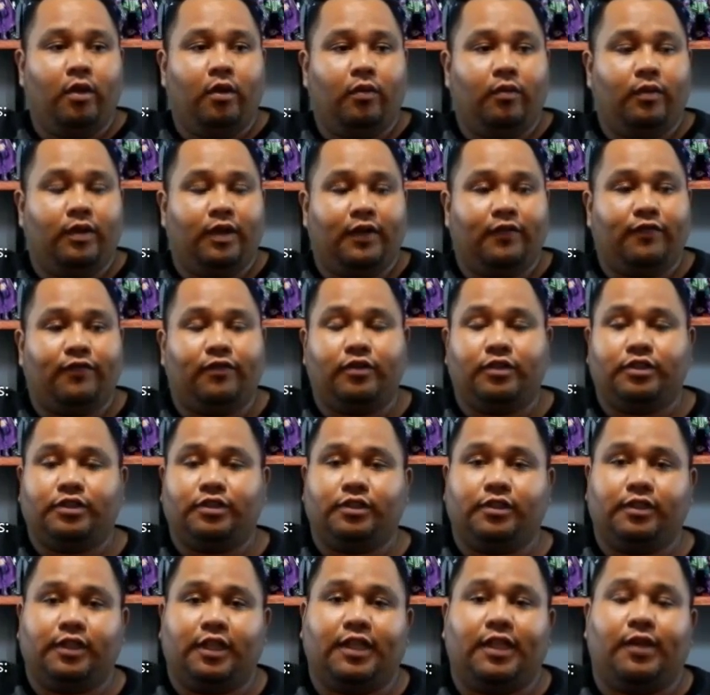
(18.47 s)
When I first
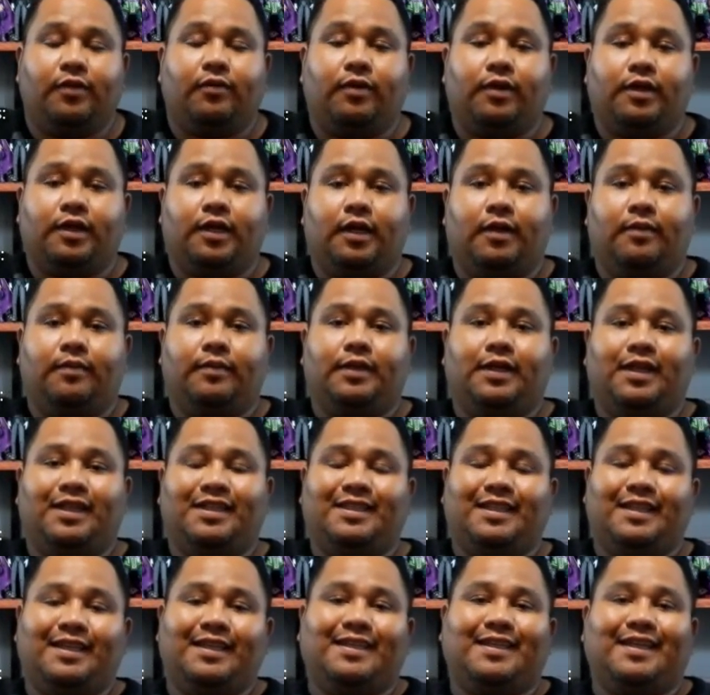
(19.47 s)
heard that they were coming, I
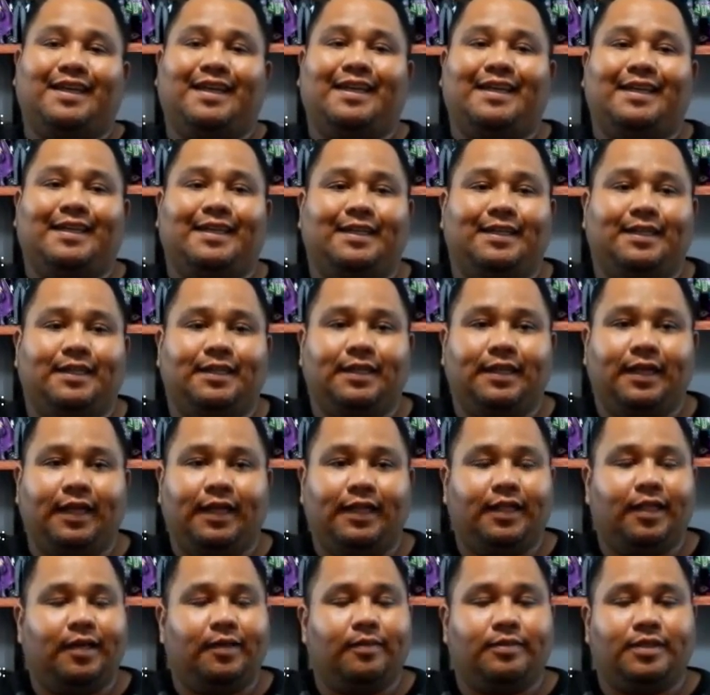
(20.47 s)
think I
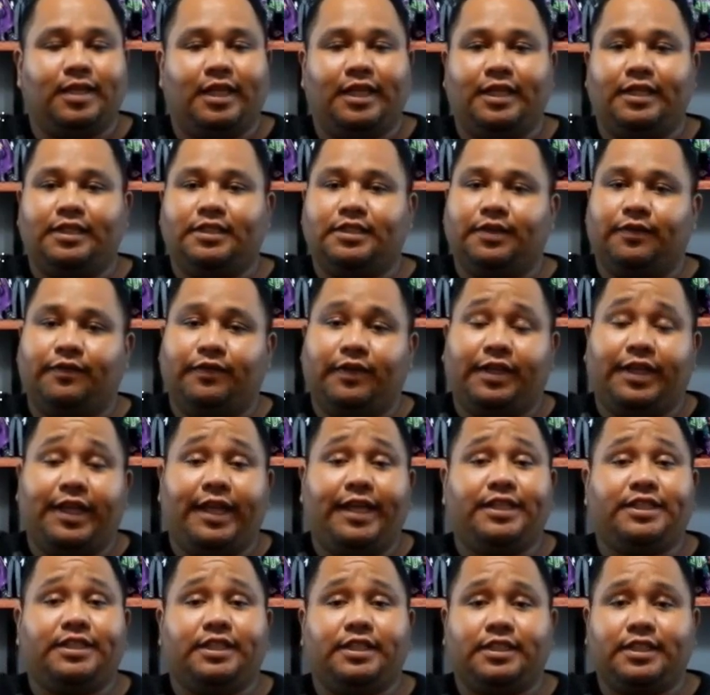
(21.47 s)
ended up taking some
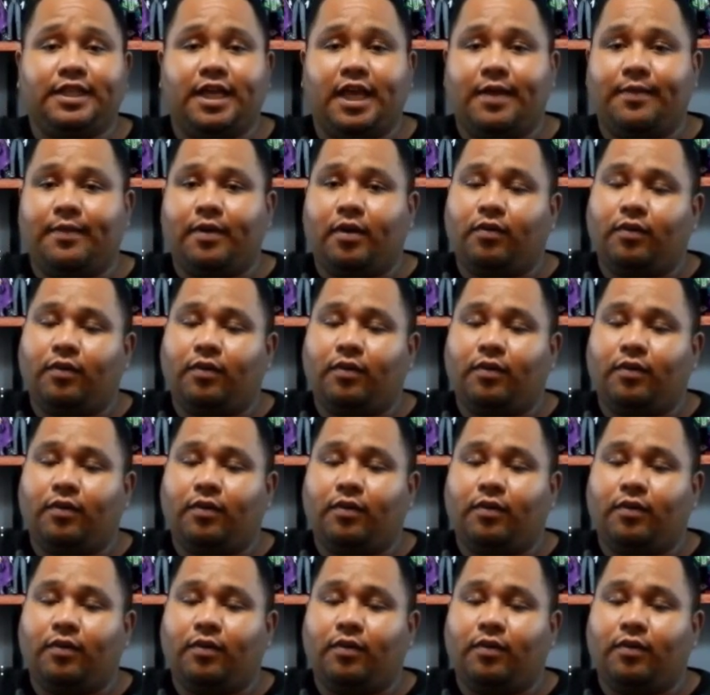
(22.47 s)
vacation time.